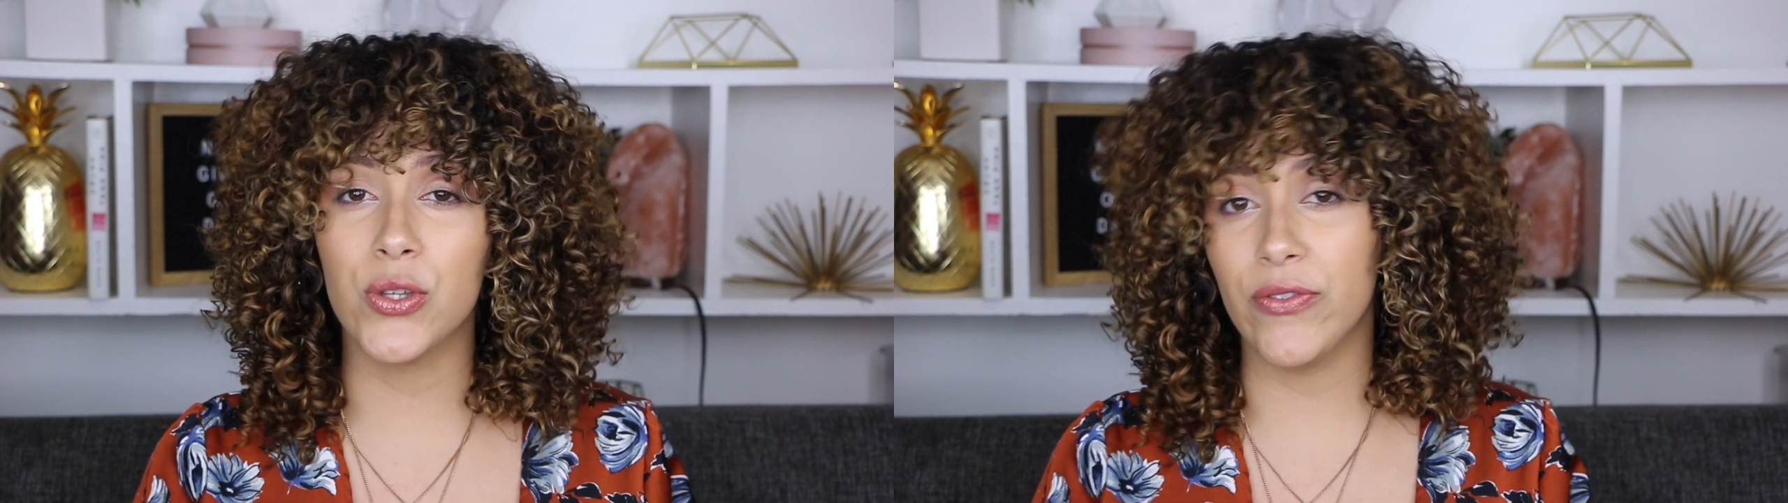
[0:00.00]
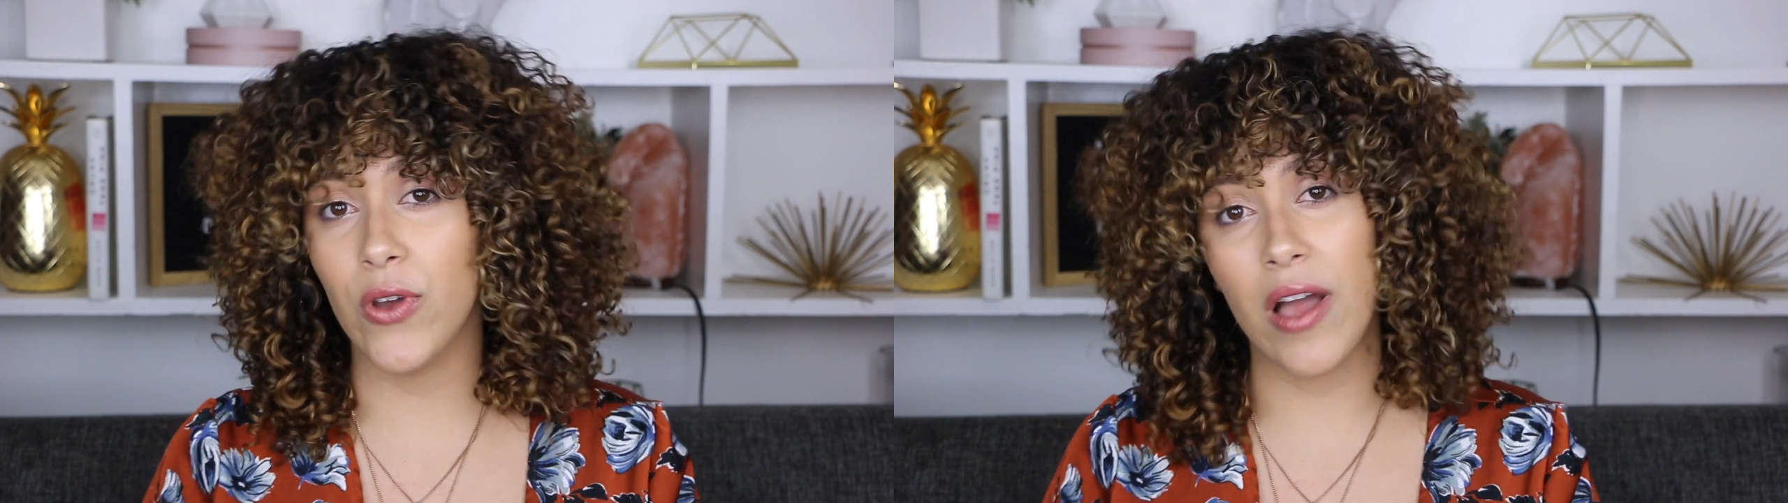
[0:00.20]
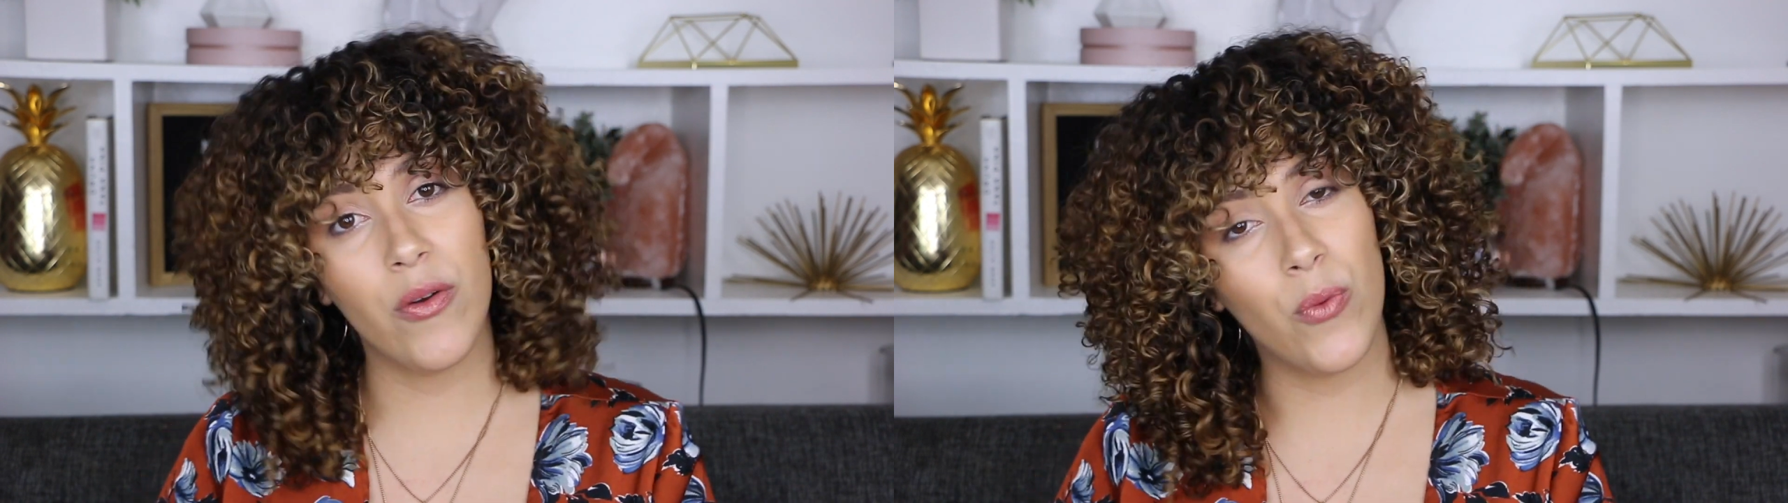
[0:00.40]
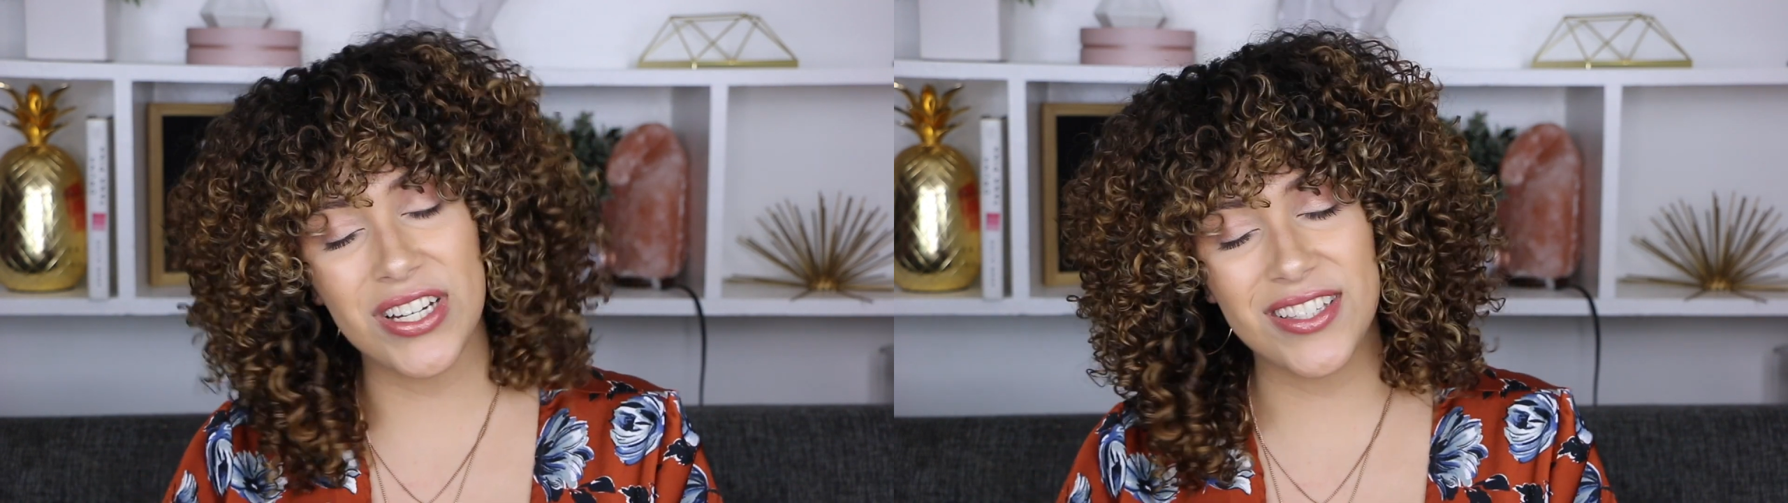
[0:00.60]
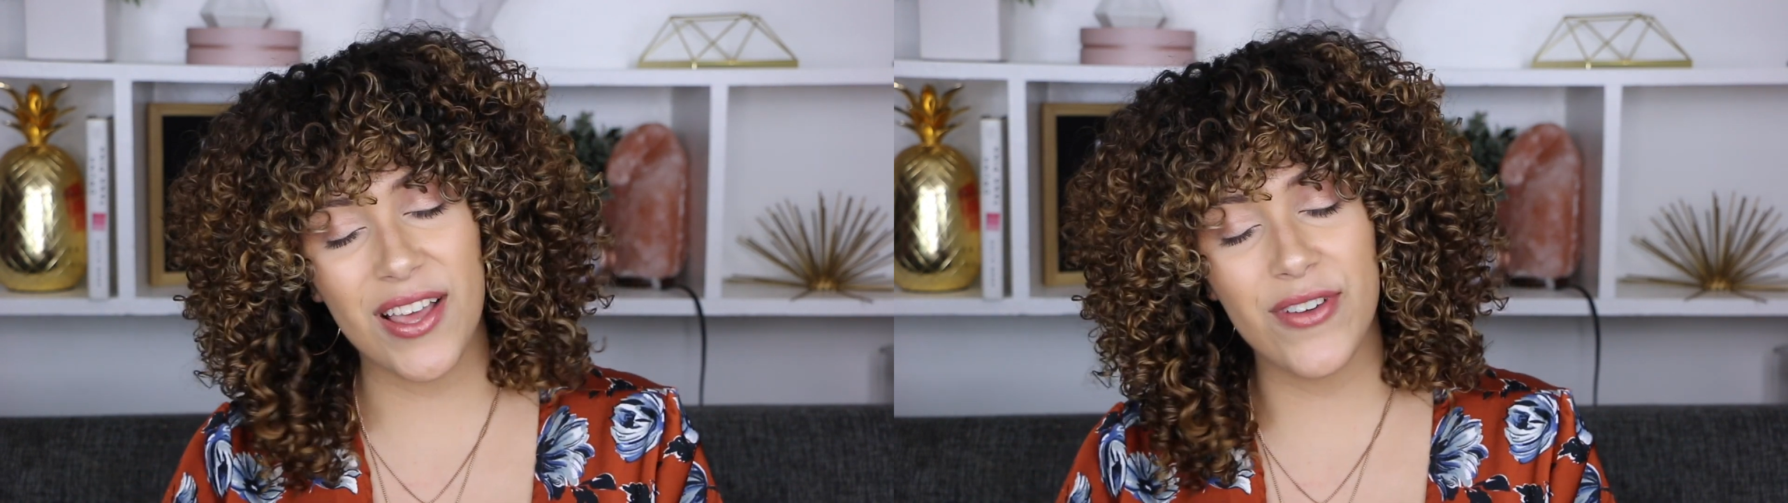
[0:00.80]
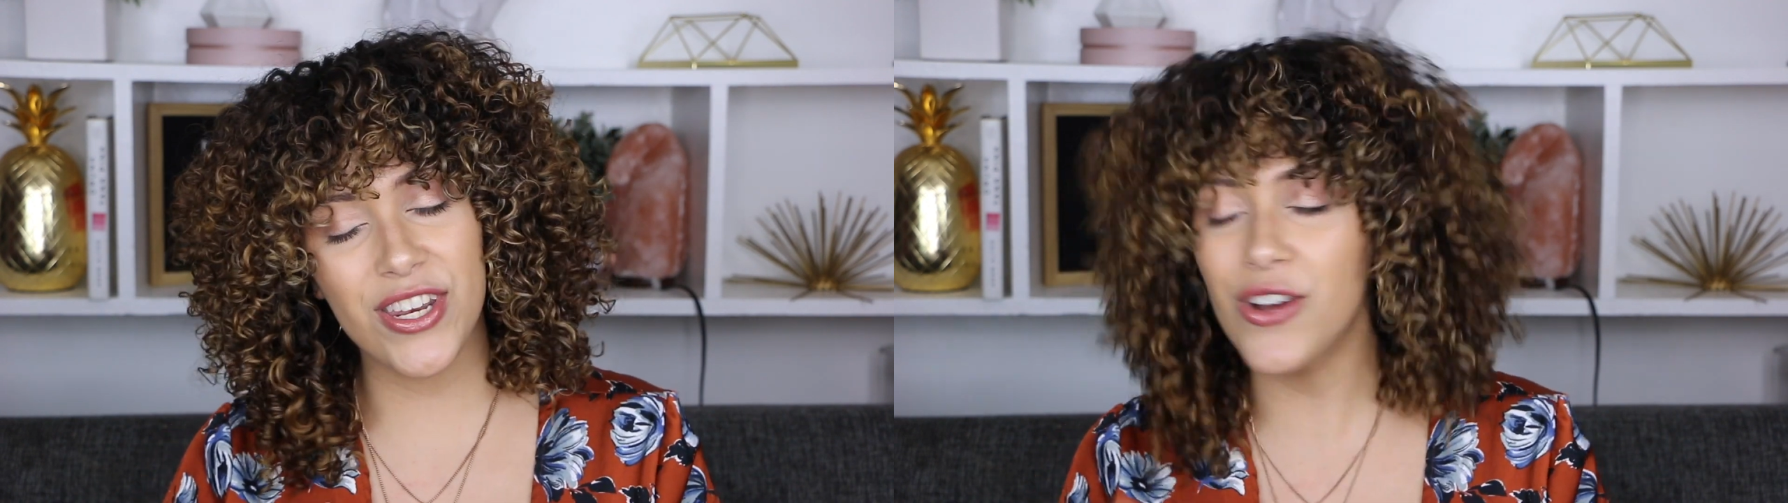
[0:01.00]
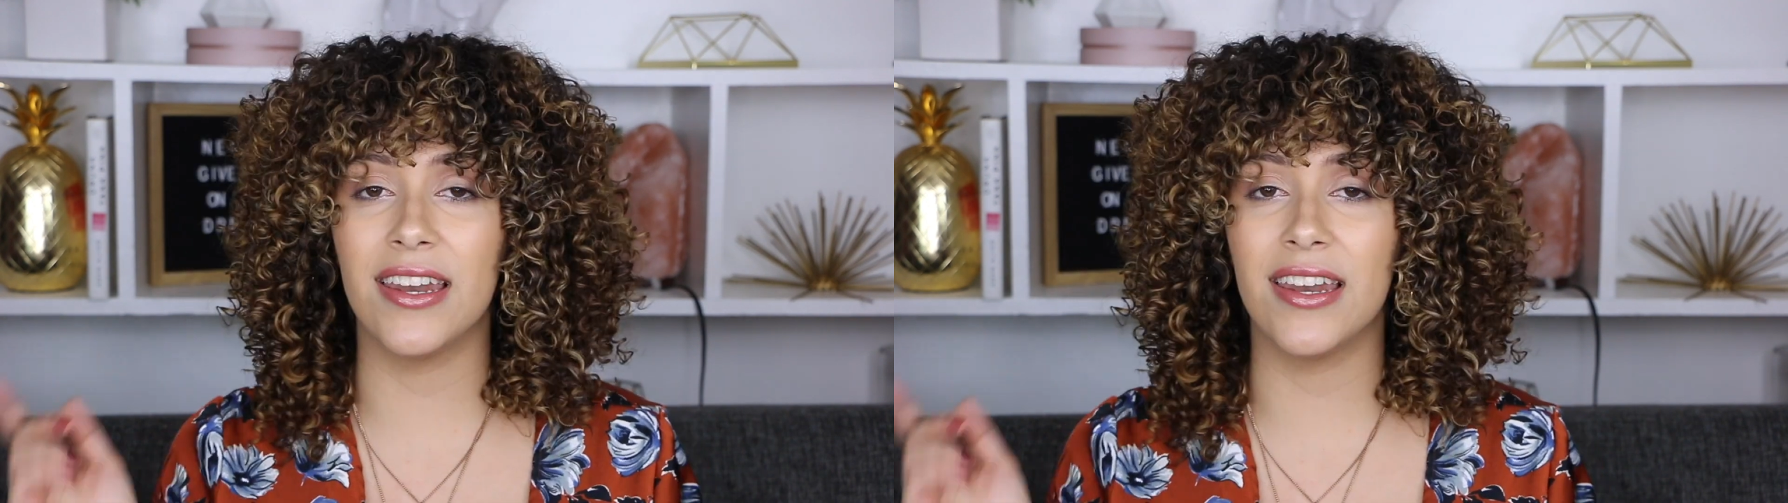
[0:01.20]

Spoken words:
so if you haven't watched that video,